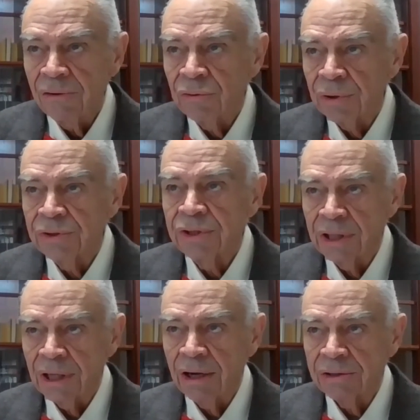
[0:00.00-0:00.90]
for
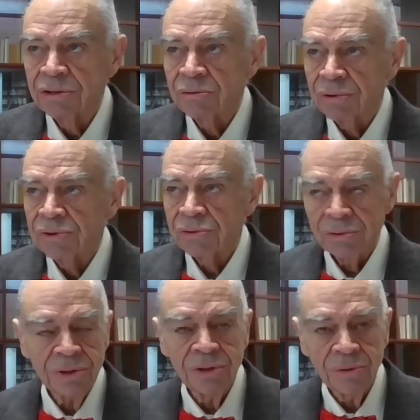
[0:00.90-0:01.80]
genealogical
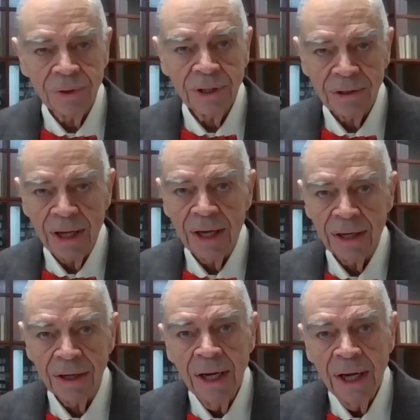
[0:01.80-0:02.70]
research in North
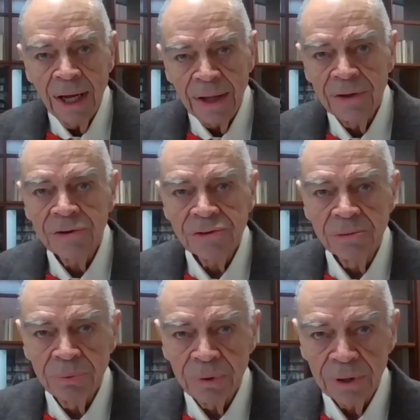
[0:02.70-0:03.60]
Carolina. And there's
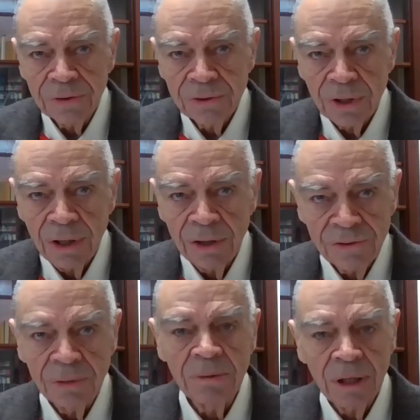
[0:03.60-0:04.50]
some books.
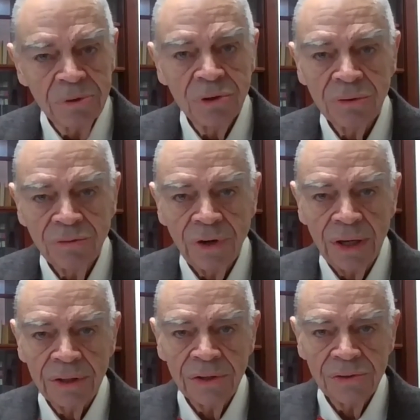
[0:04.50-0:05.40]
Sometimes you can
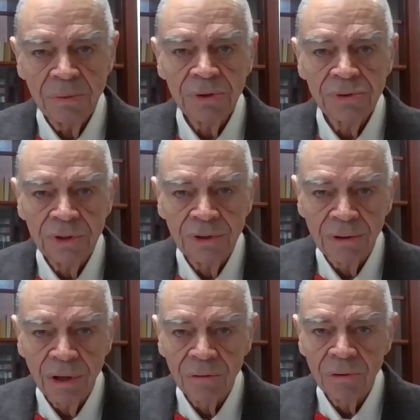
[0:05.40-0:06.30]
find these books in
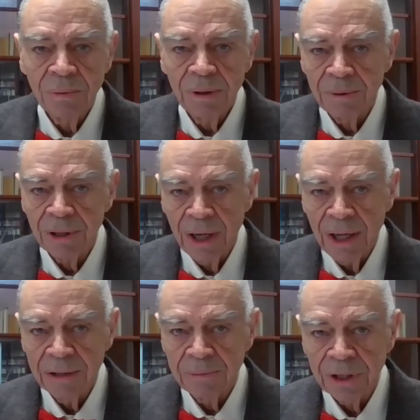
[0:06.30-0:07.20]
your local public
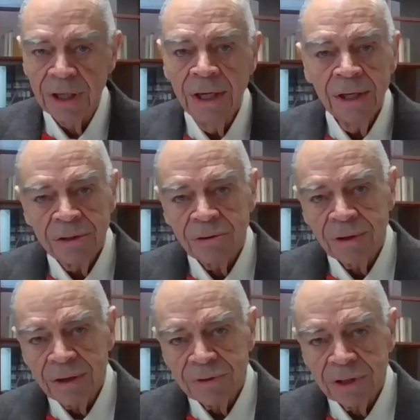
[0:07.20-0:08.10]
library. You
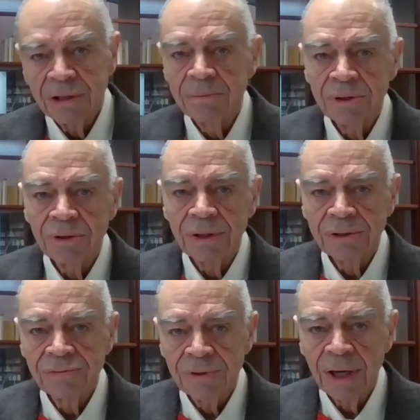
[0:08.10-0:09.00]
don't have to come to
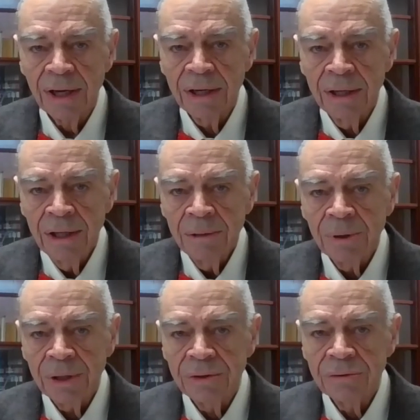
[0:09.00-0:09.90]
us for that,
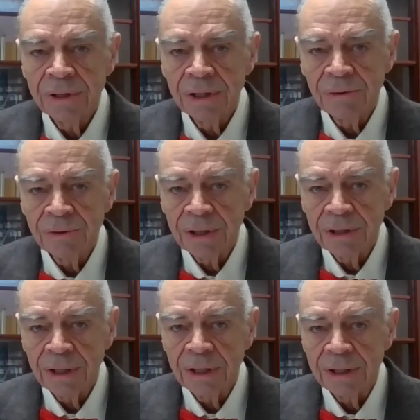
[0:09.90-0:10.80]
but you can go
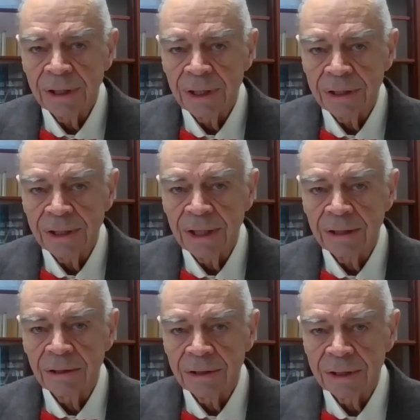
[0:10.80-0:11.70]
there and take a
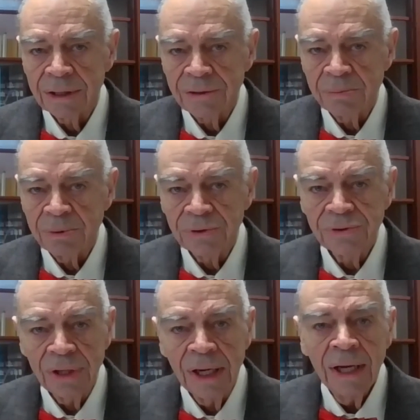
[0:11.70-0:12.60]
look at these
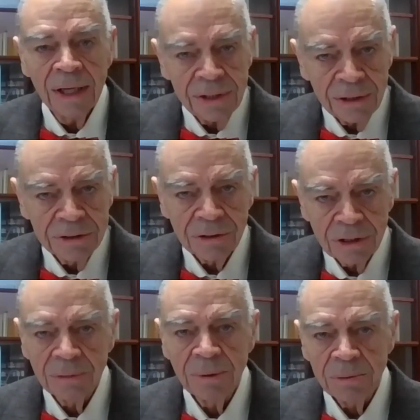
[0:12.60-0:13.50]
books. It tells you
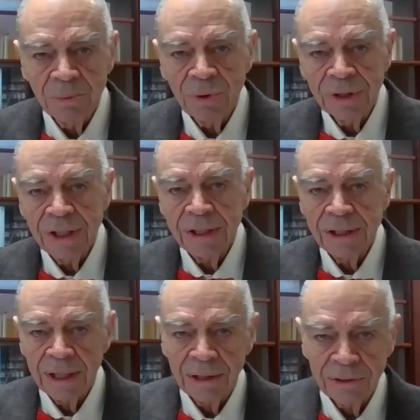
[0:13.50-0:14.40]
a little bit more
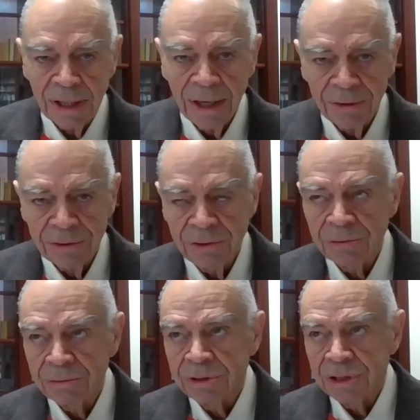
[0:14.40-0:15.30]
detail on how to
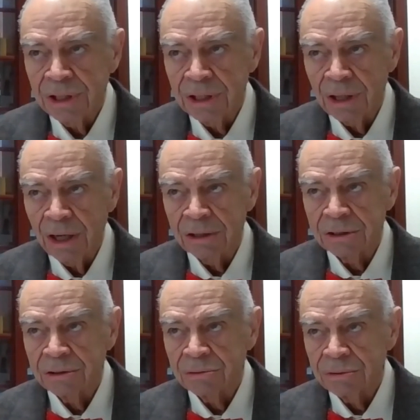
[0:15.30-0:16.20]
do
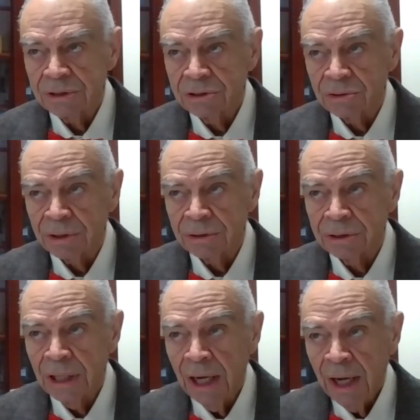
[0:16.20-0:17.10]
genealogical research.
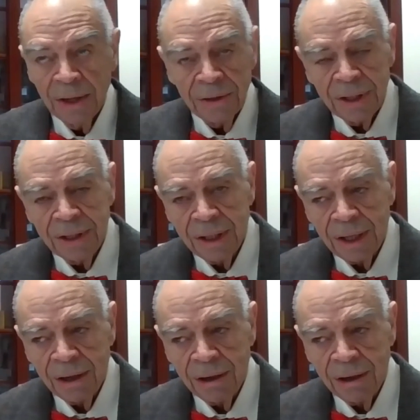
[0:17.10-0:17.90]
Then